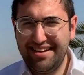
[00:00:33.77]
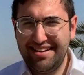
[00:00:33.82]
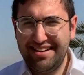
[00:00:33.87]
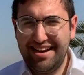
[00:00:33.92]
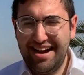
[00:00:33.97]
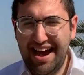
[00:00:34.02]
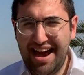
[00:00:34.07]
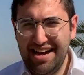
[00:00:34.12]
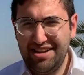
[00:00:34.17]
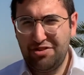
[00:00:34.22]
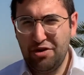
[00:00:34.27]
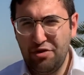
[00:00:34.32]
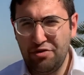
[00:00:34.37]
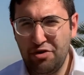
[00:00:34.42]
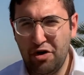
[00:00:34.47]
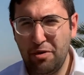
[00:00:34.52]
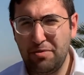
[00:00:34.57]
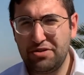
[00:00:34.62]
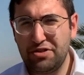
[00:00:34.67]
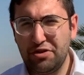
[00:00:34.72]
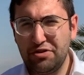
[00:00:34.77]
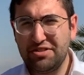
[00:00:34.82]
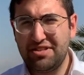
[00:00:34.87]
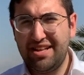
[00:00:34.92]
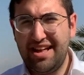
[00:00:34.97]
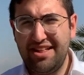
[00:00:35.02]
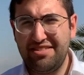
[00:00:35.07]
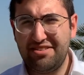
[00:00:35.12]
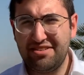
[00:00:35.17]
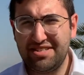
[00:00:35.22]
I don't know. Rabbi Sol
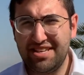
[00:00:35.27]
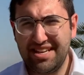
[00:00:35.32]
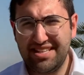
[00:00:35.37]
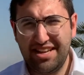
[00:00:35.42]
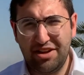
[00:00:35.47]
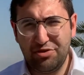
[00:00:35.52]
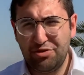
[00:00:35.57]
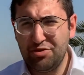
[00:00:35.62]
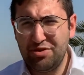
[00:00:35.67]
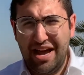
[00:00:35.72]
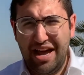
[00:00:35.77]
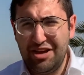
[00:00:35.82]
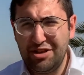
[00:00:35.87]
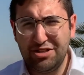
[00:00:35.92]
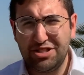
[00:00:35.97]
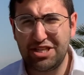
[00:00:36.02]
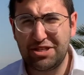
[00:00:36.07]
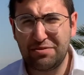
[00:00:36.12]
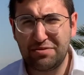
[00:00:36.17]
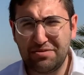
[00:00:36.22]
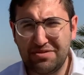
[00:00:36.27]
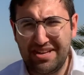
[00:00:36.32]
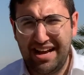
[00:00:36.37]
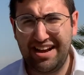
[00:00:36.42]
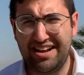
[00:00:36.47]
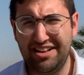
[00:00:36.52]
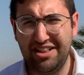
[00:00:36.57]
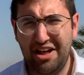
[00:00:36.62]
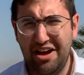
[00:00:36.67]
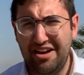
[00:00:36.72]
Salanter says, now do not use this for Zak
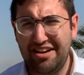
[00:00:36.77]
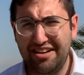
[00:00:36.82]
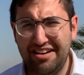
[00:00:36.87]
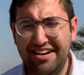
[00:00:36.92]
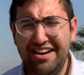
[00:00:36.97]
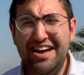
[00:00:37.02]
Halacha.